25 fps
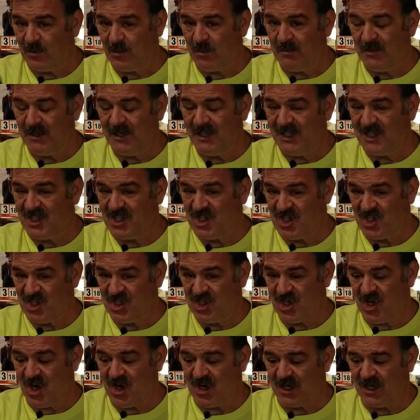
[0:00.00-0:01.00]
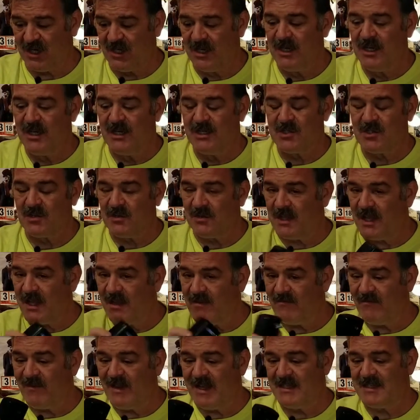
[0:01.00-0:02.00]
in it. It's junk. So they
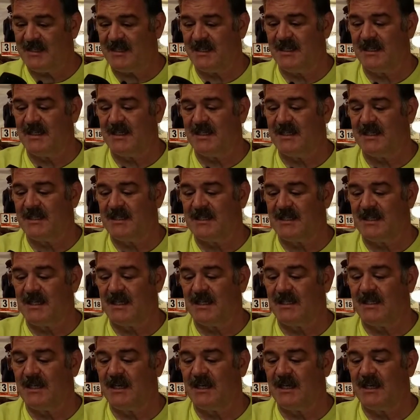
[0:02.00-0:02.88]
invested in this thing.